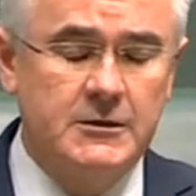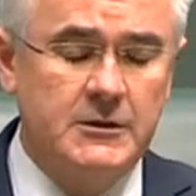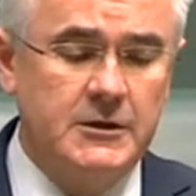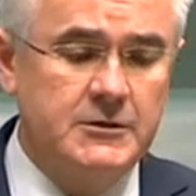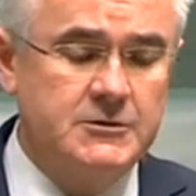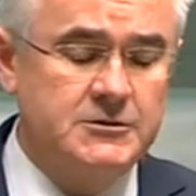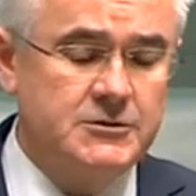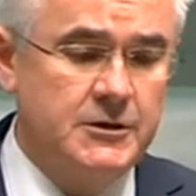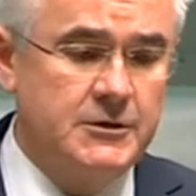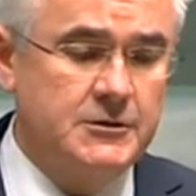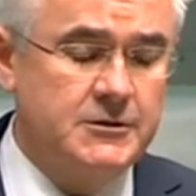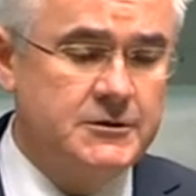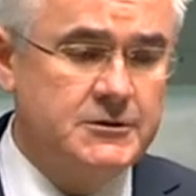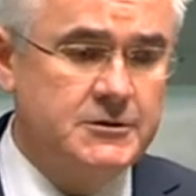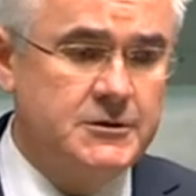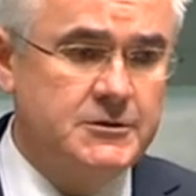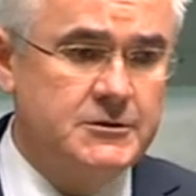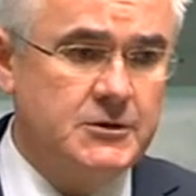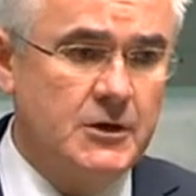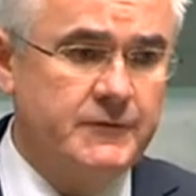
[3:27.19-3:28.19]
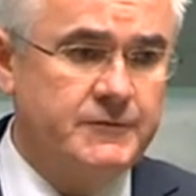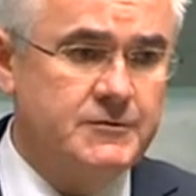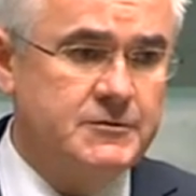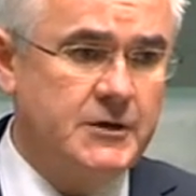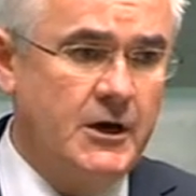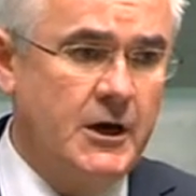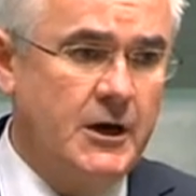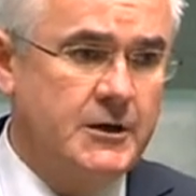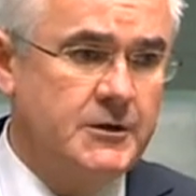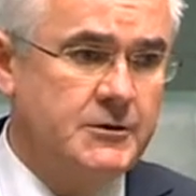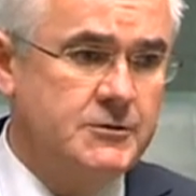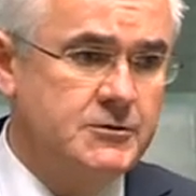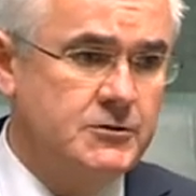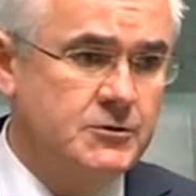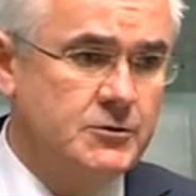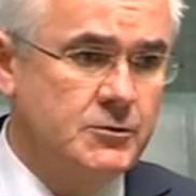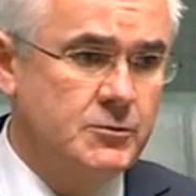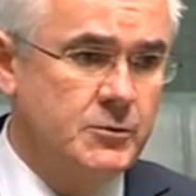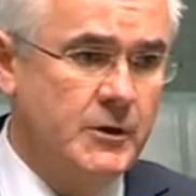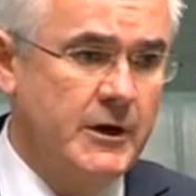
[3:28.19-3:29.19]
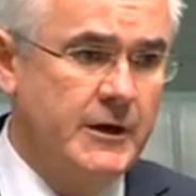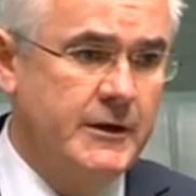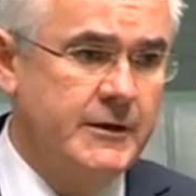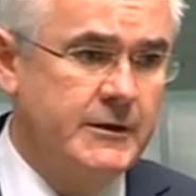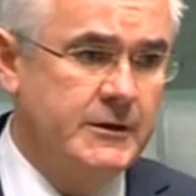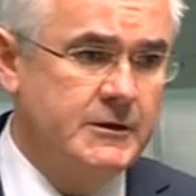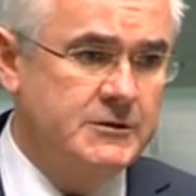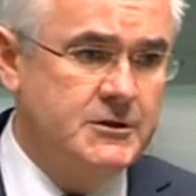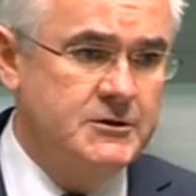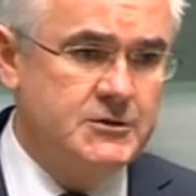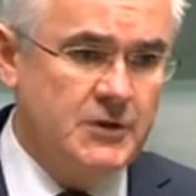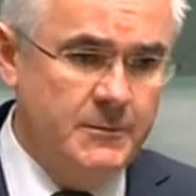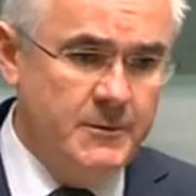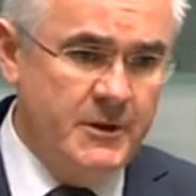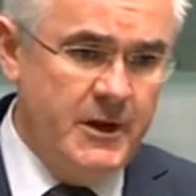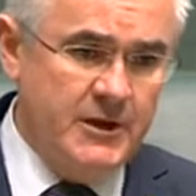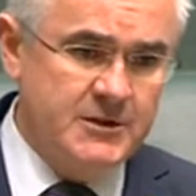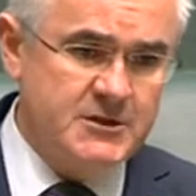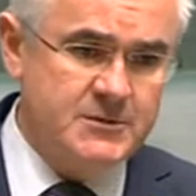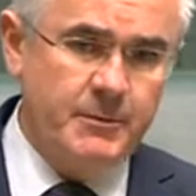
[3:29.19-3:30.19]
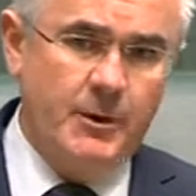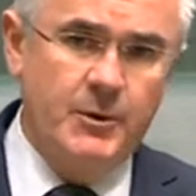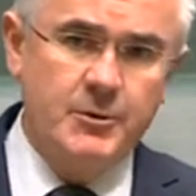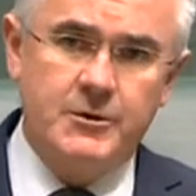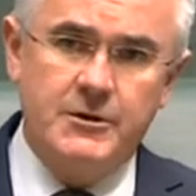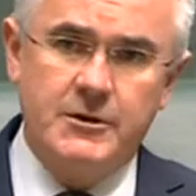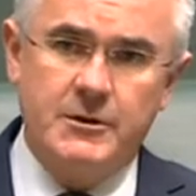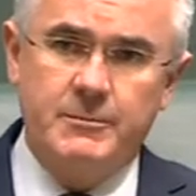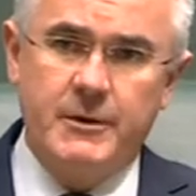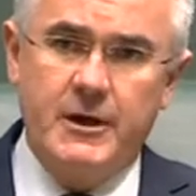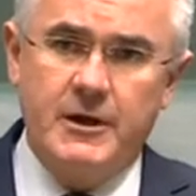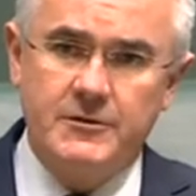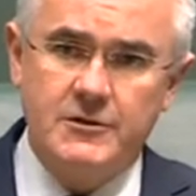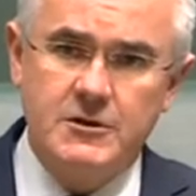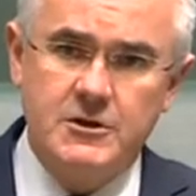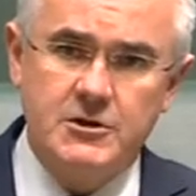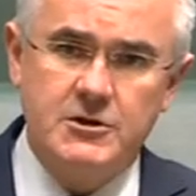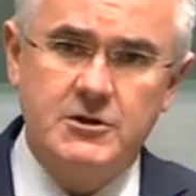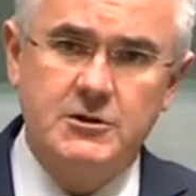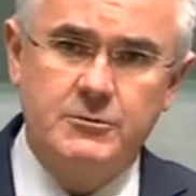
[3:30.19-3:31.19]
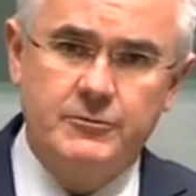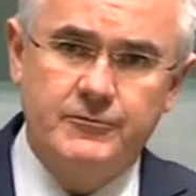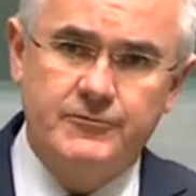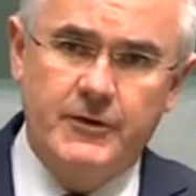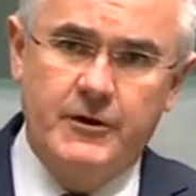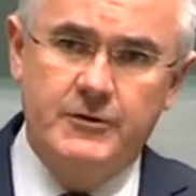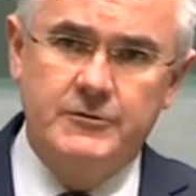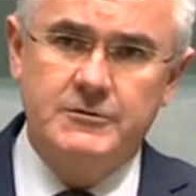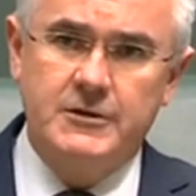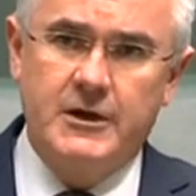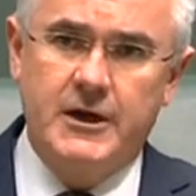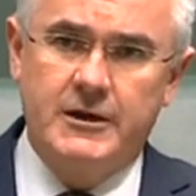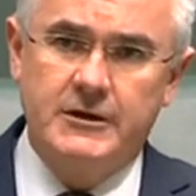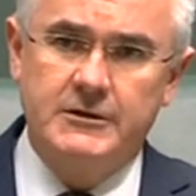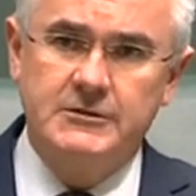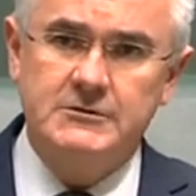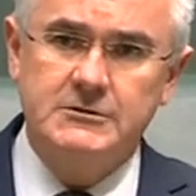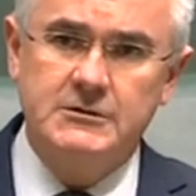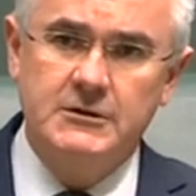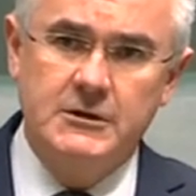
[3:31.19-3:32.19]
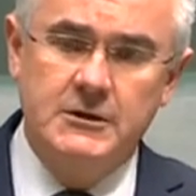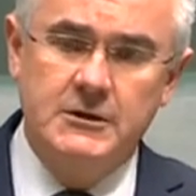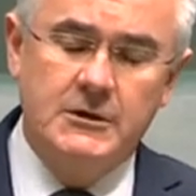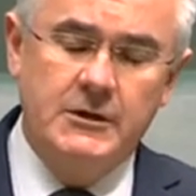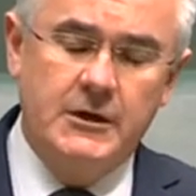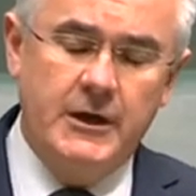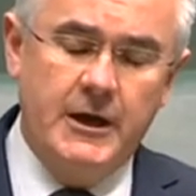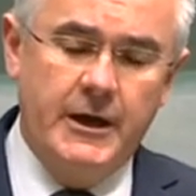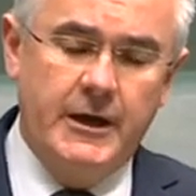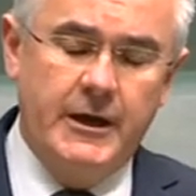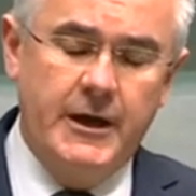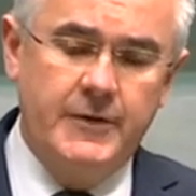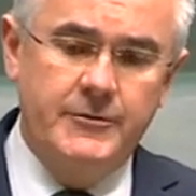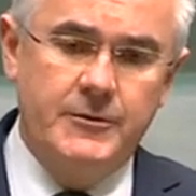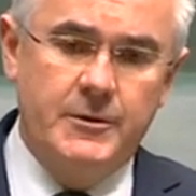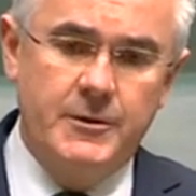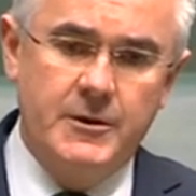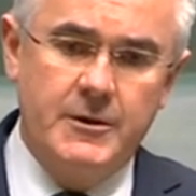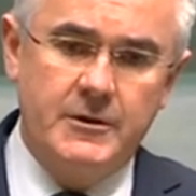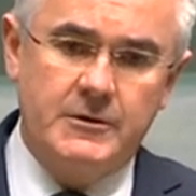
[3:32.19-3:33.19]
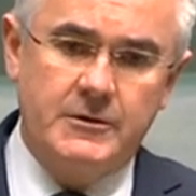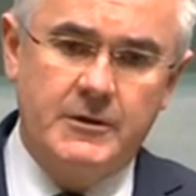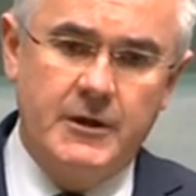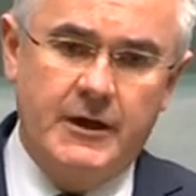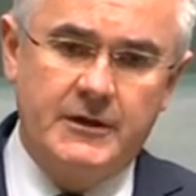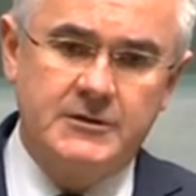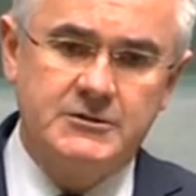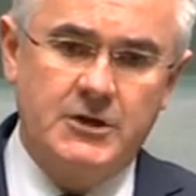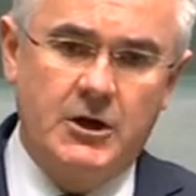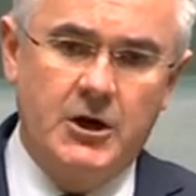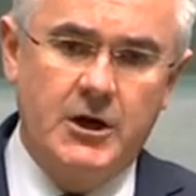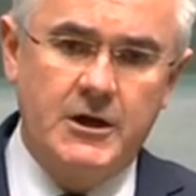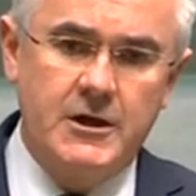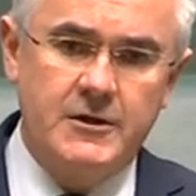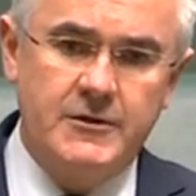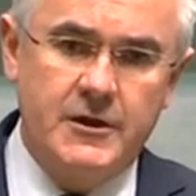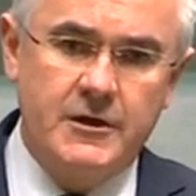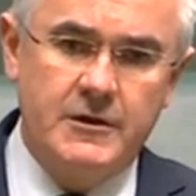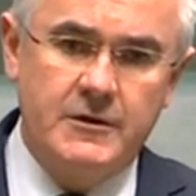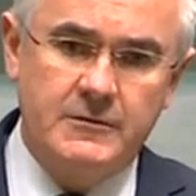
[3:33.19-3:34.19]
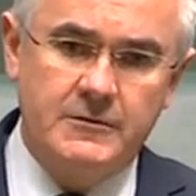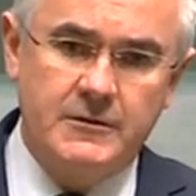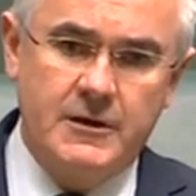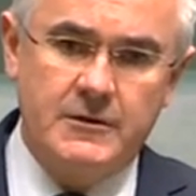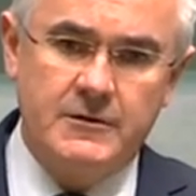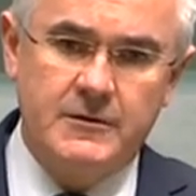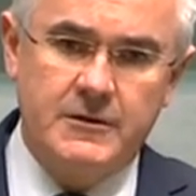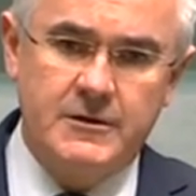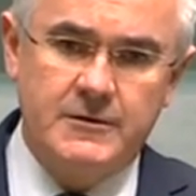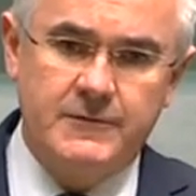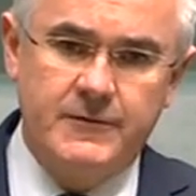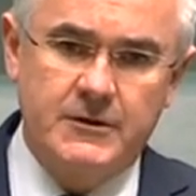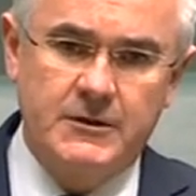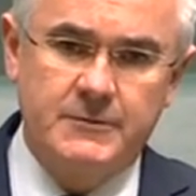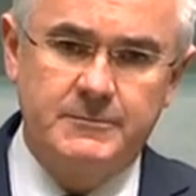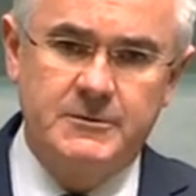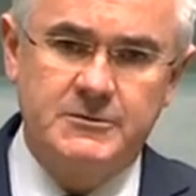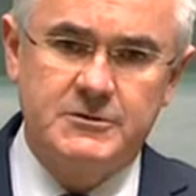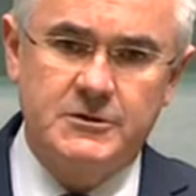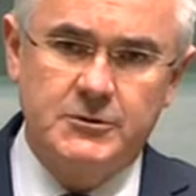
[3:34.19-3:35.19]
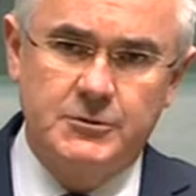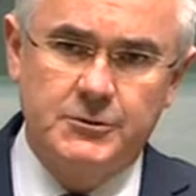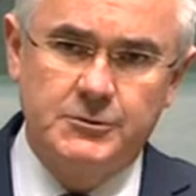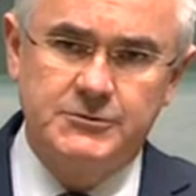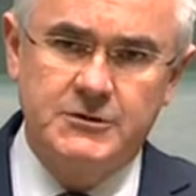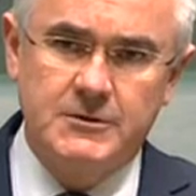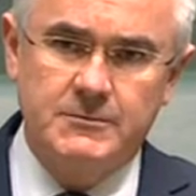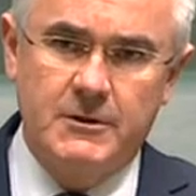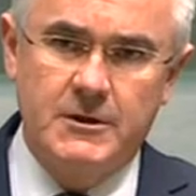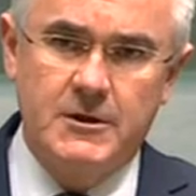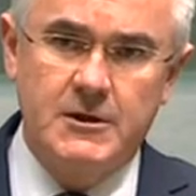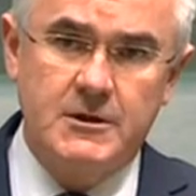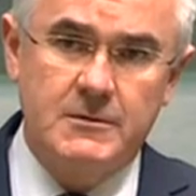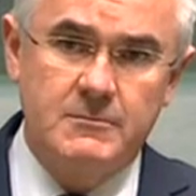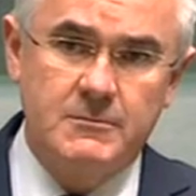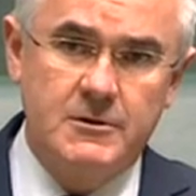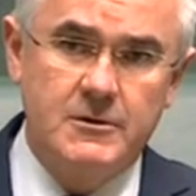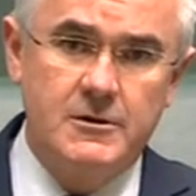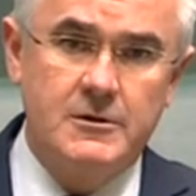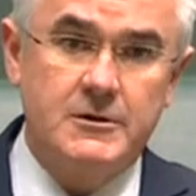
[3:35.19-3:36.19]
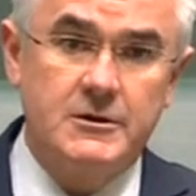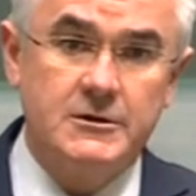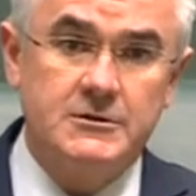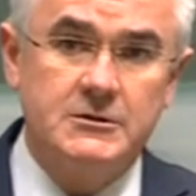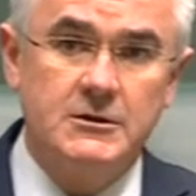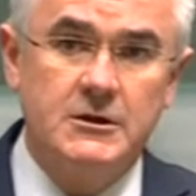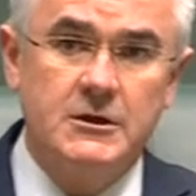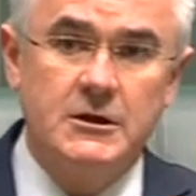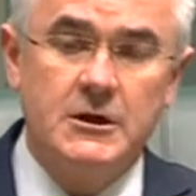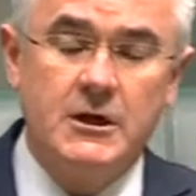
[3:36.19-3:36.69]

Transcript: And certainly since I've been outspoken about the issue of phone towers and the anxiety that the developments are causing many communities,